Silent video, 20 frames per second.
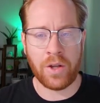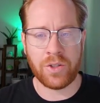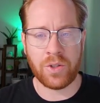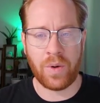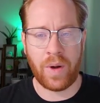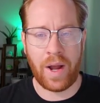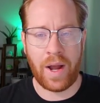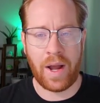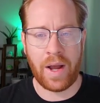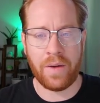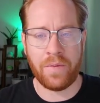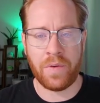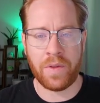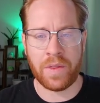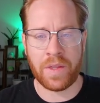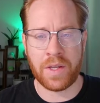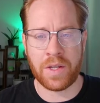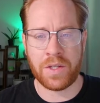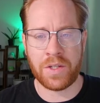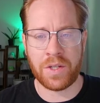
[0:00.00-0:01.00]
I also have
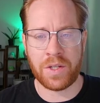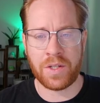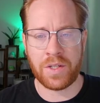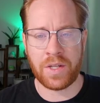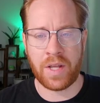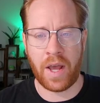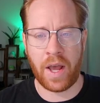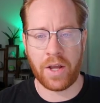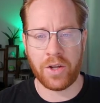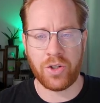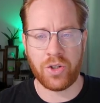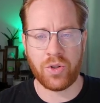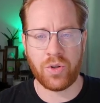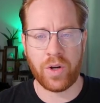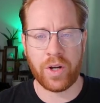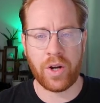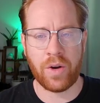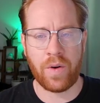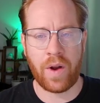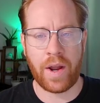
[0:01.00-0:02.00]
this test
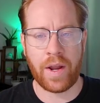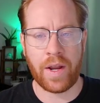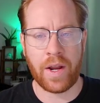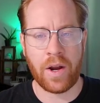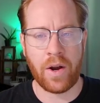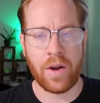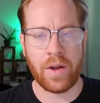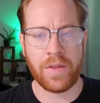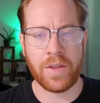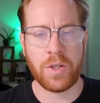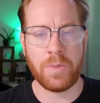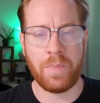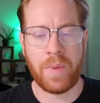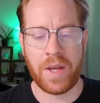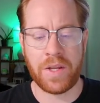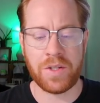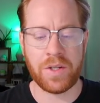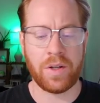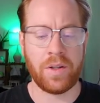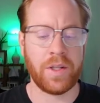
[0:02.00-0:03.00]
trigger right here, and this
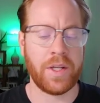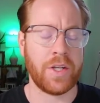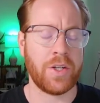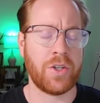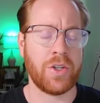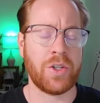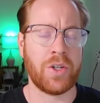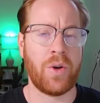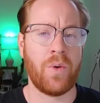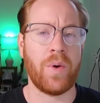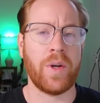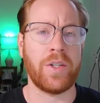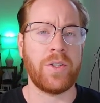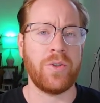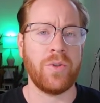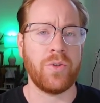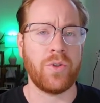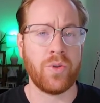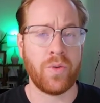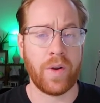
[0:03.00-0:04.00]
basically is just going
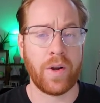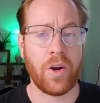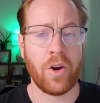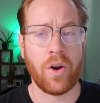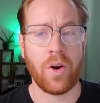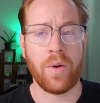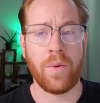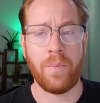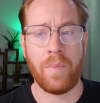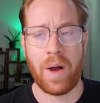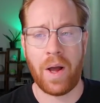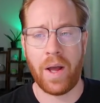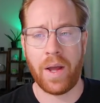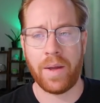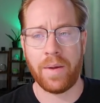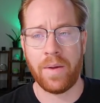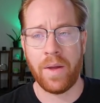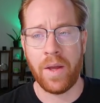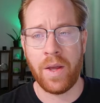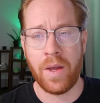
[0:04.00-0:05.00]
to trigger
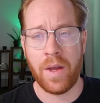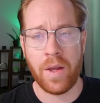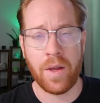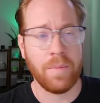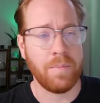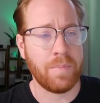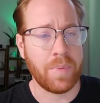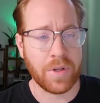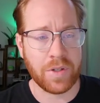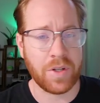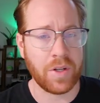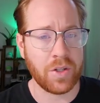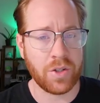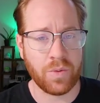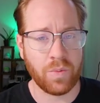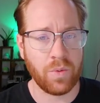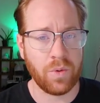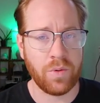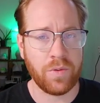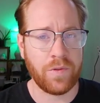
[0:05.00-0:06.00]
my
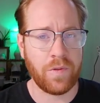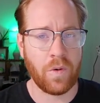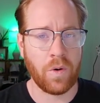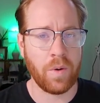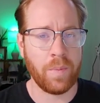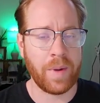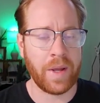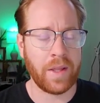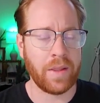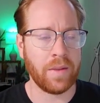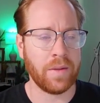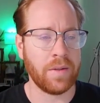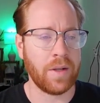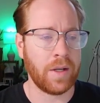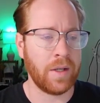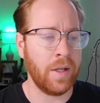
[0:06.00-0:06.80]
business rule for me.